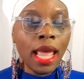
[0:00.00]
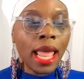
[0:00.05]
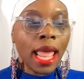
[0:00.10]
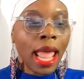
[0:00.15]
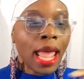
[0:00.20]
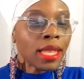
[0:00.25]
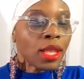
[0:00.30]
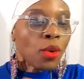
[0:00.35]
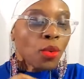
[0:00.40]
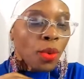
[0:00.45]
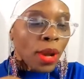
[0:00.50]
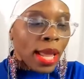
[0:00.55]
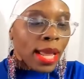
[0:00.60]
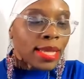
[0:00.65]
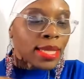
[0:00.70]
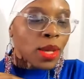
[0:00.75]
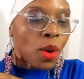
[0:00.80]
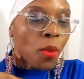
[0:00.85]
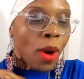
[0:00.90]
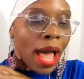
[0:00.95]
And the
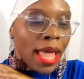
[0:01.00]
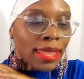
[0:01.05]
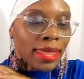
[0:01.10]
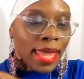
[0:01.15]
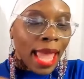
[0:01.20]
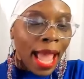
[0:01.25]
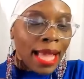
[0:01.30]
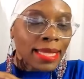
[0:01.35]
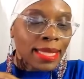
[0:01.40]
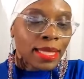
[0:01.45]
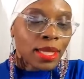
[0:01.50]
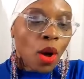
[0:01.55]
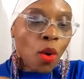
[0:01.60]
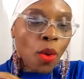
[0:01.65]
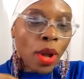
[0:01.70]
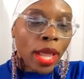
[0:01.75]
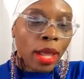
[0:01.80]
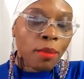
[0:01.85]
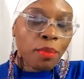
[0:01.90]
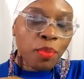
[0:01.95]
reason why that's so
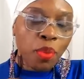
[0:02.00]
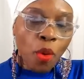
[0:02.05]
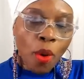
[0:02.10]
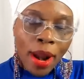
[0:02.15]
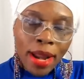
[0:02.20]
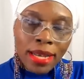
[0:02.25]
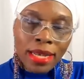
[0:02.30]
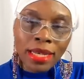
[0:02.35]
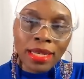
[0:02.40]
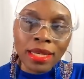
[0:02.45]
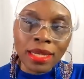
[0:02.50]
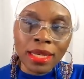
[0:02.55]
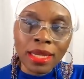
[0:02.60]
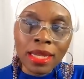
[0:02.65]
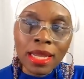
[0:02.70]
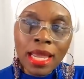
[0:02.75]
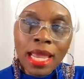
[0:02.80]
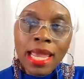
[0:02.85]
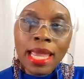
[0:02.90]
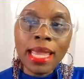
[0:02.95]
important
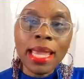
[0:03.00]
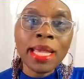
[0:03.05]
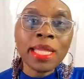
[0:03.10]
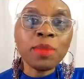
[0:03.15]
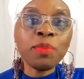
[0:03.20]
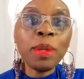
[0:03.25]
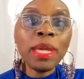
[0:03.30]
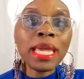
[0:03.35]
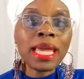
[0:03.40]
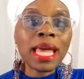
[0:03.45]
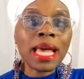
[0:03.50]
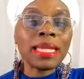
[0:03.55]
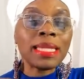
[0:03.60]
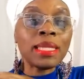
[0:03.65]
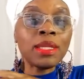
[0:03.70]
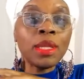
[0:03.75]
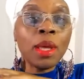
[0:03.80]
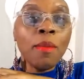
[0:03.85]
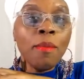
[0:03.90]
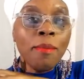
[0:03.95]
is because
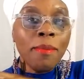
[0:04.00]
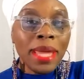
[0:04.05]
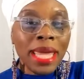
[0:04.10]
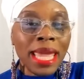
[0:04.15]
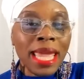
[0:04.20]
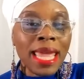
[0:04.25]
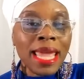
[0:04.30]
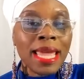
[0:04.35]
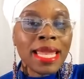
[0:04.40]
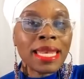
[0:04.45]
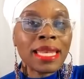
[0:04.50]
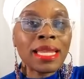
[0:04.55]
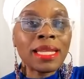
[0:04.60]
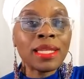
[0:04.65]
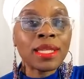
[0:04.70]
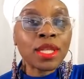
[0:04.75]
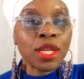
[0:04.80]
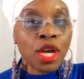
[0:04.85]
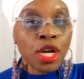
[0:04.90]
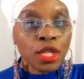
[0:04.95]
the
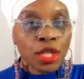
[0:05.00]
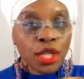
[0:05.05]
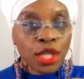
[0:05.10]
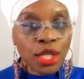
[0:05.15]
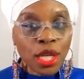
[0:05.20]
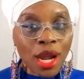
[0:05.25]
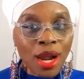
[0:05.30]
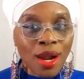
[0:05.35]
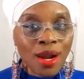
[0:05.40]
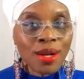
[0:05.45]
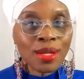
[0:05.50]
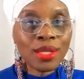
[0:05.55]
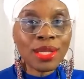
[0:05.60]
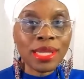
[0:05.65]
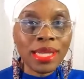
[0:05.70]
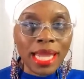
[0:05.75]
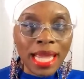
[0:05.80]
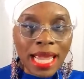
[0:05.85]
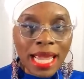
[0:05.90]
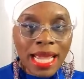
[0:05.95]
men's concerns,
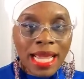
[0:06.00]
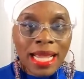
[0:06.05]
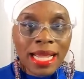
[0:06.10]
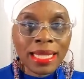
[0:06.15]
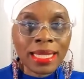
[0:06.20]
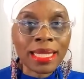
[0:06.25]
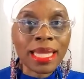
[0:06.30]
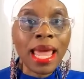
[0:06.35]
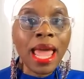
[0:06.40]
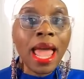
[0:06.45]
needs